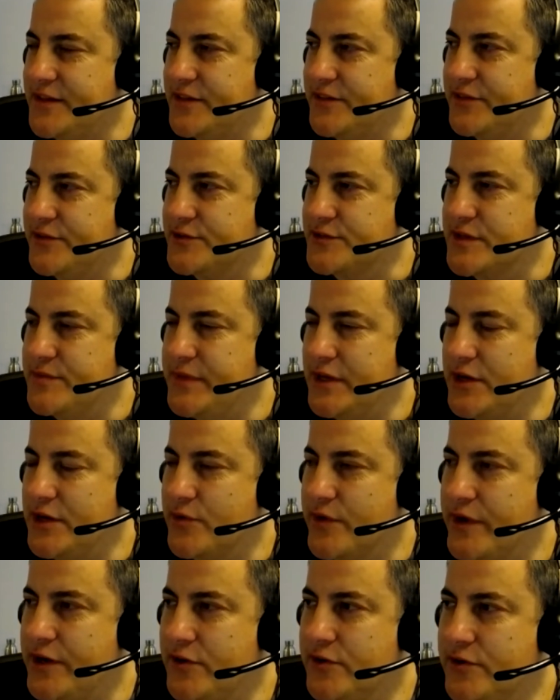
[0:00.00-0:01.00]
There's going to be a
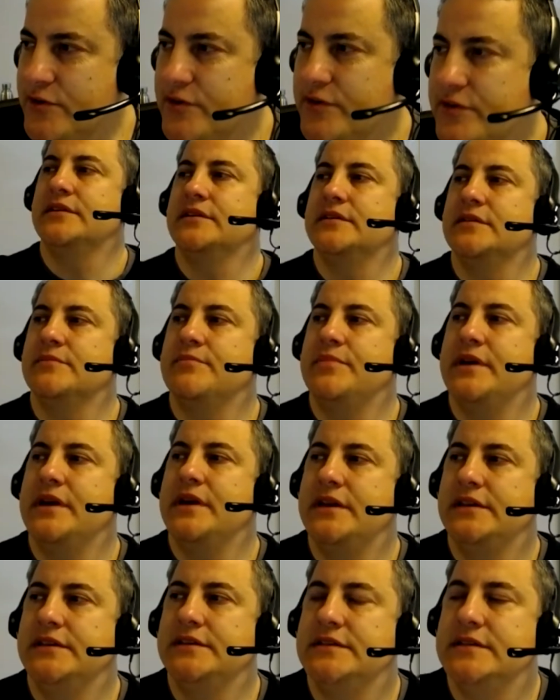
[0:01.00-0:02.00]
greater
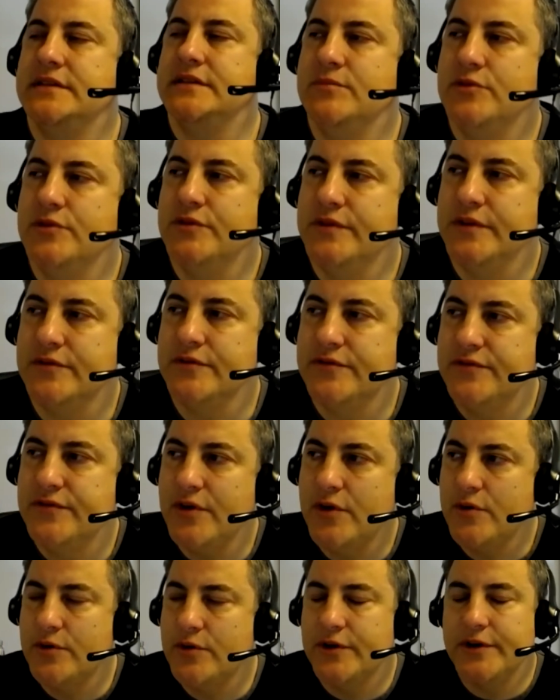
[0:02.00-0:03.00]
dependency moving
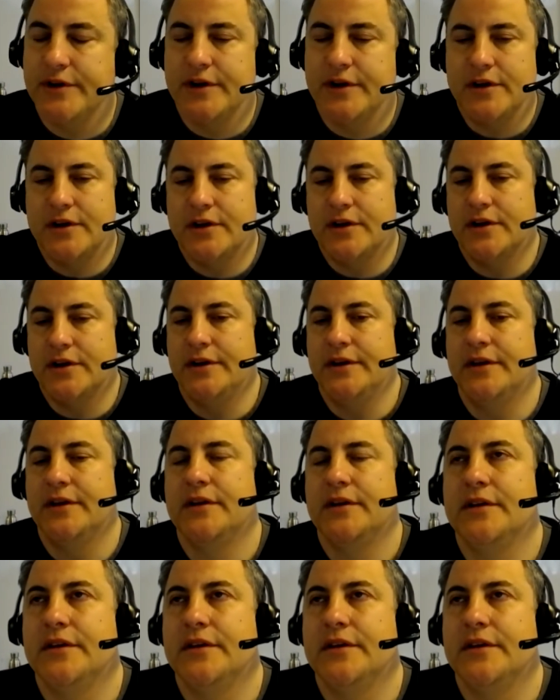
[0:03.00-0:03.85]
forward on